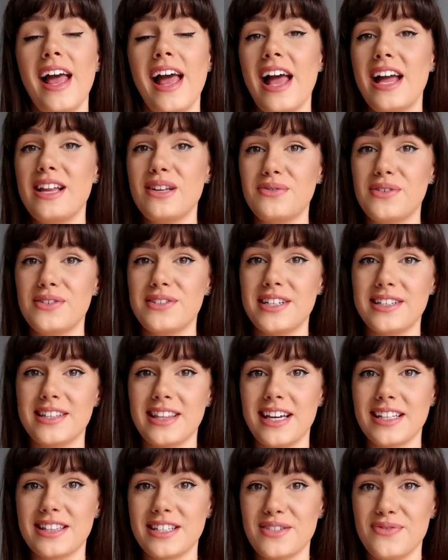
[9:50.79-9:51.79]
And if you did
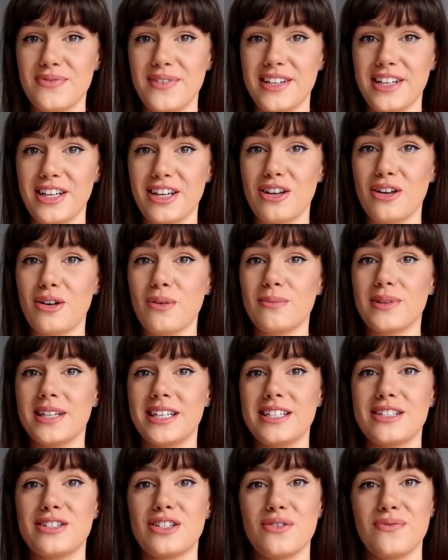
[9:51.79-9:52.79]
like this video,
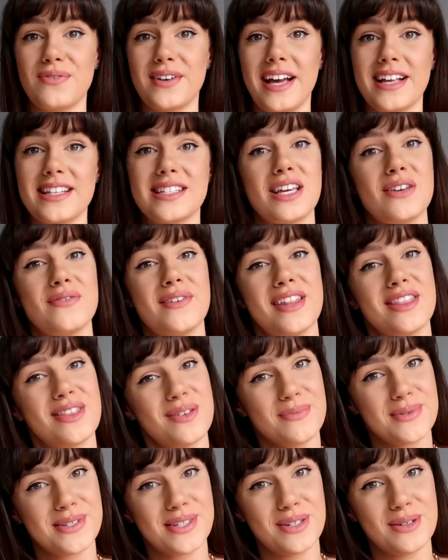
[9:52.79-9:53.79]
please don't forget to give it a
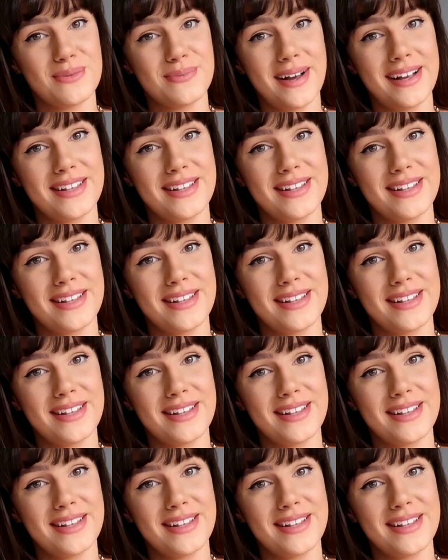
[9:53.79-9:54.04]
thumbs up